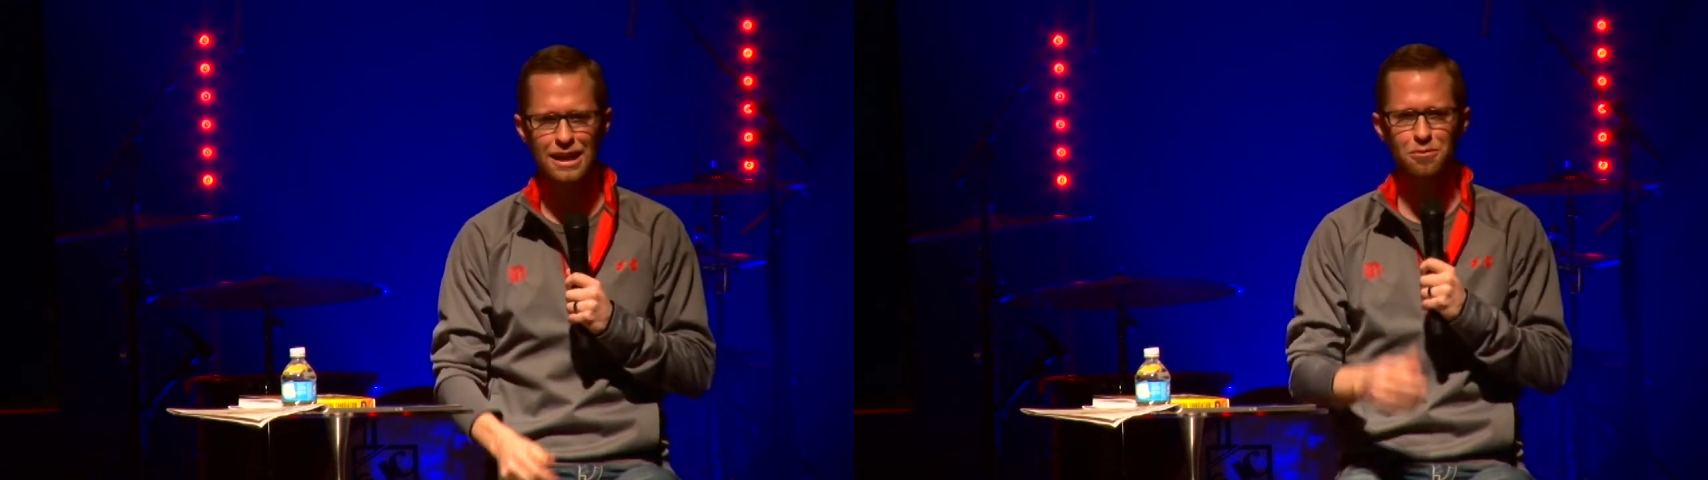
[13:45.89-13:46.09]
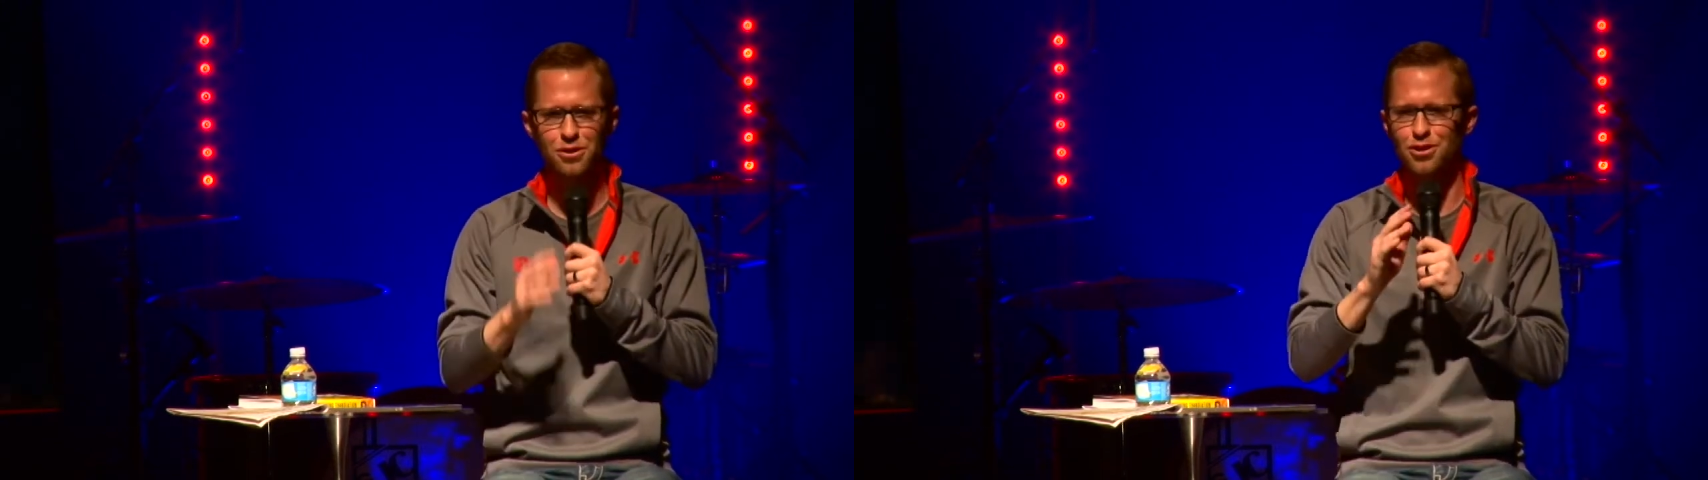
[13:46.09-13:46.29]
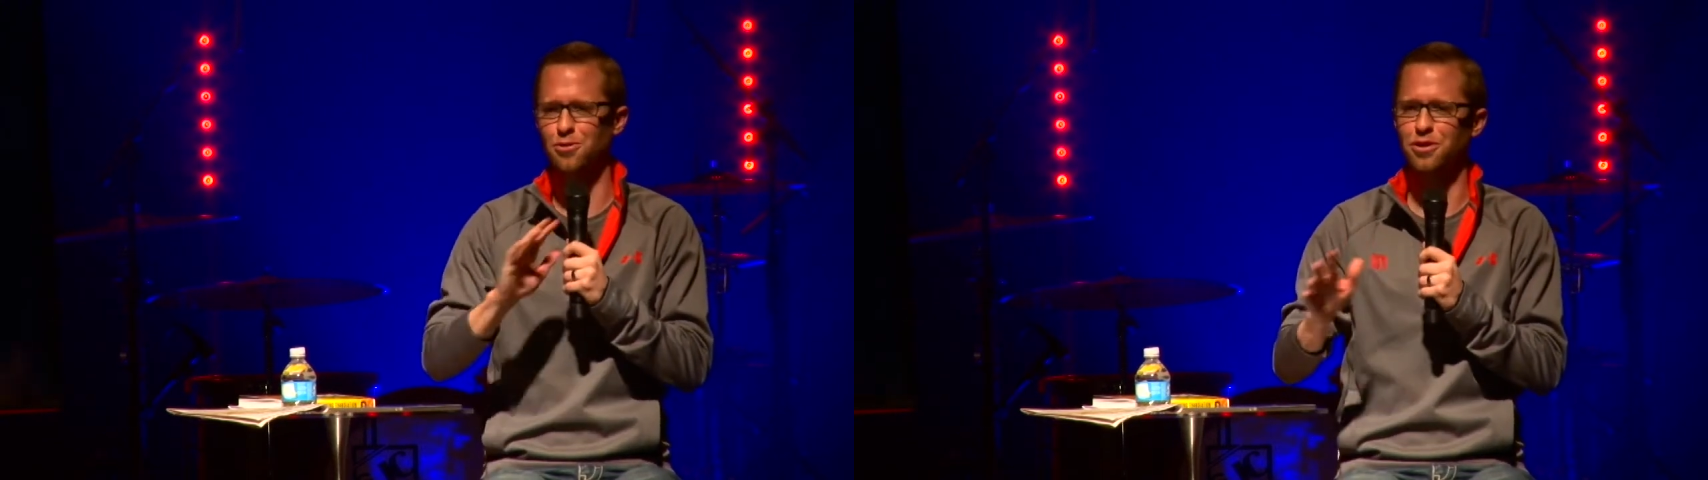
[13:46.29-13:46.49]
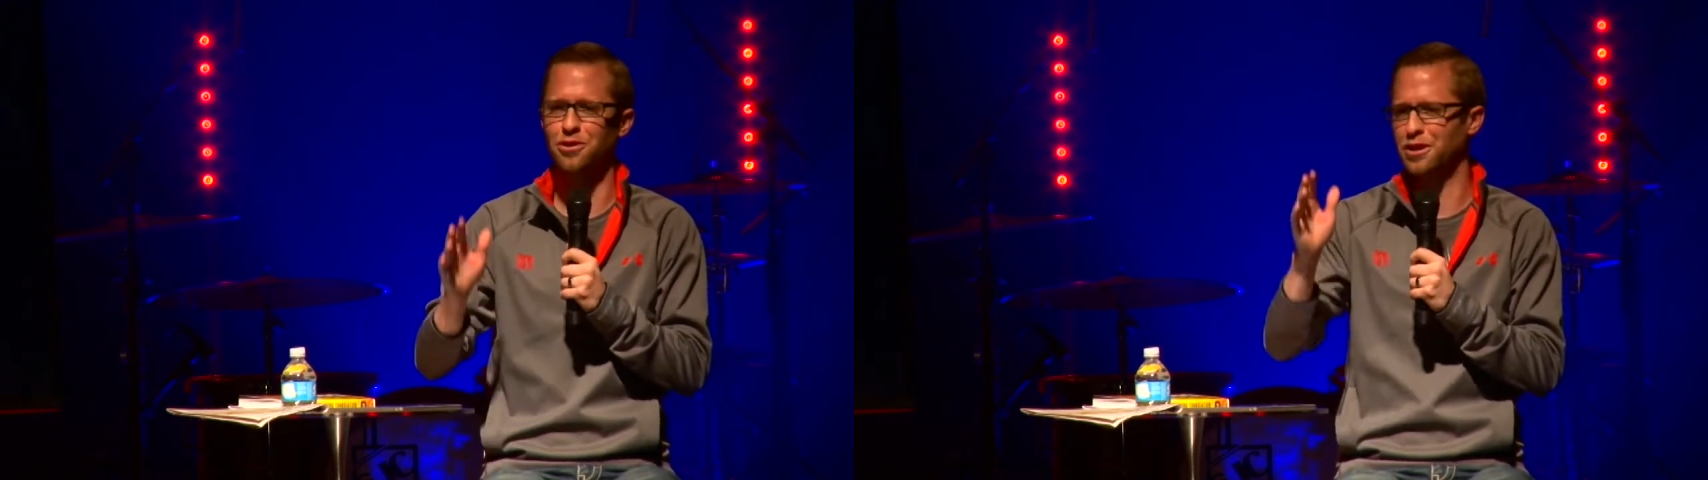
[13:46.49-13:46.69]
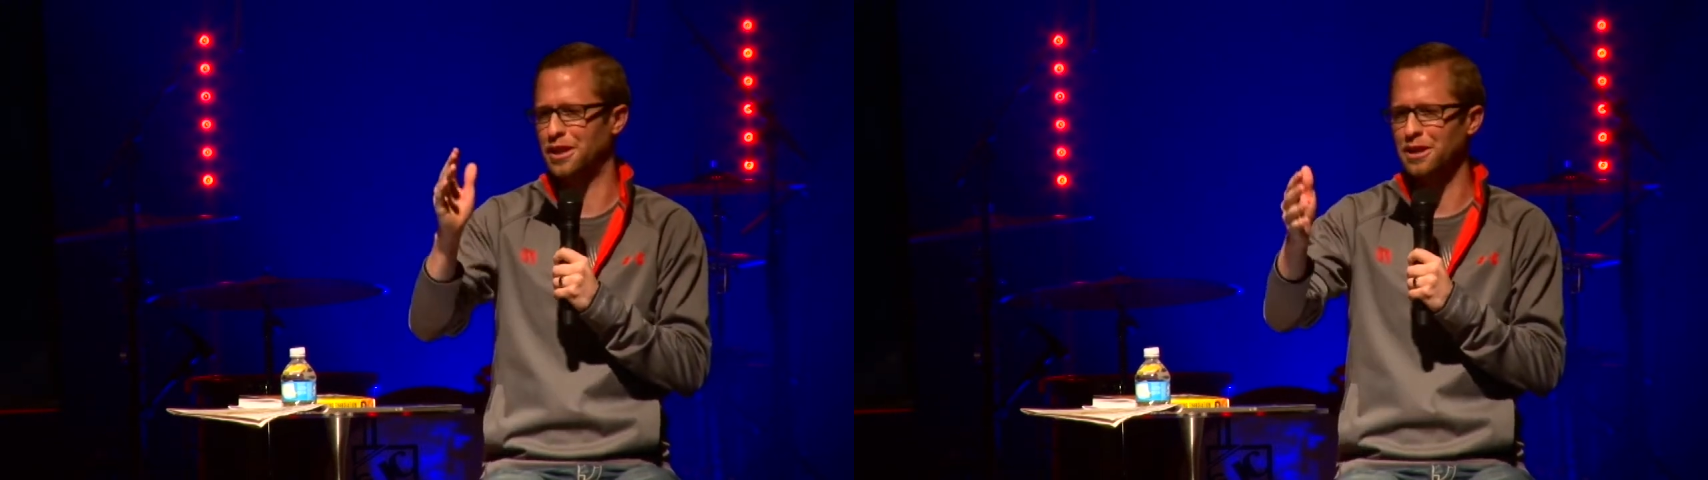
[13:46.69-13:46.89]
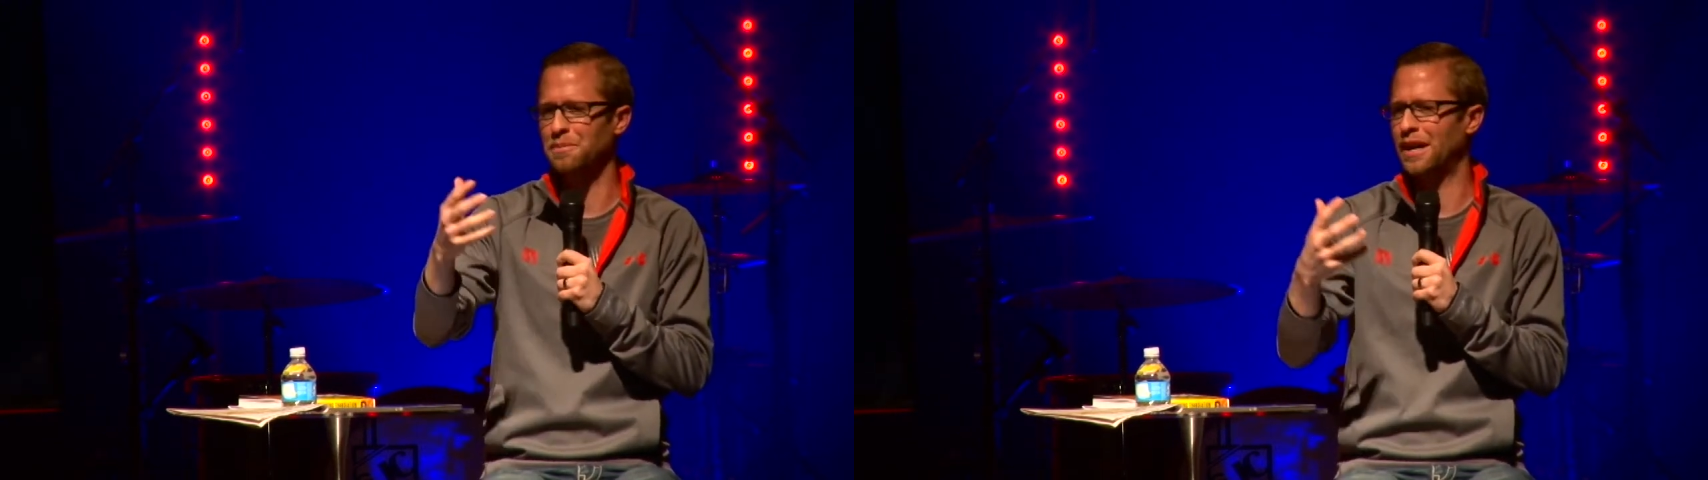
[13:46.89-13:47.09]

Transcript: and it was so clear to him